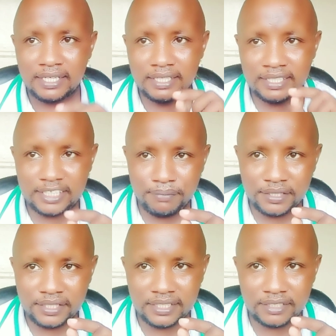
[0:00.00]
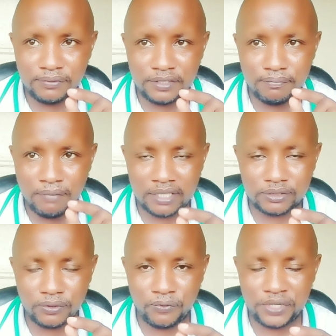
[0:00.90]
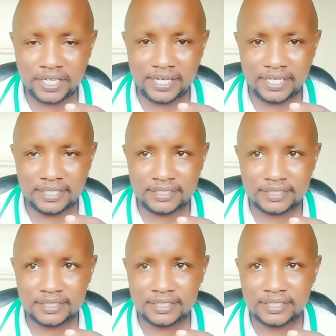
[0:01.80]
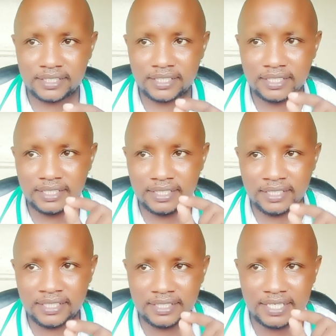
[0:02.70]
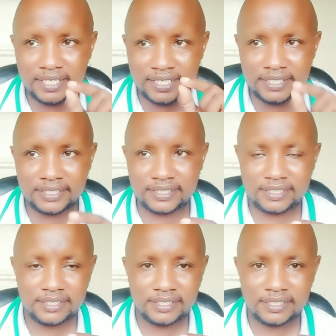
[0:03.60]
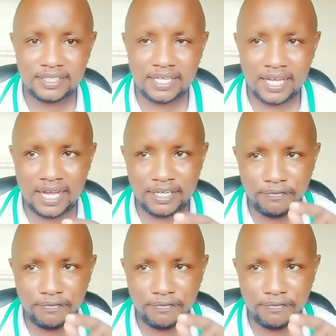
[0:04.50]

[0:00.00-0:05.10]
It begins with muscle weakness in the wrists and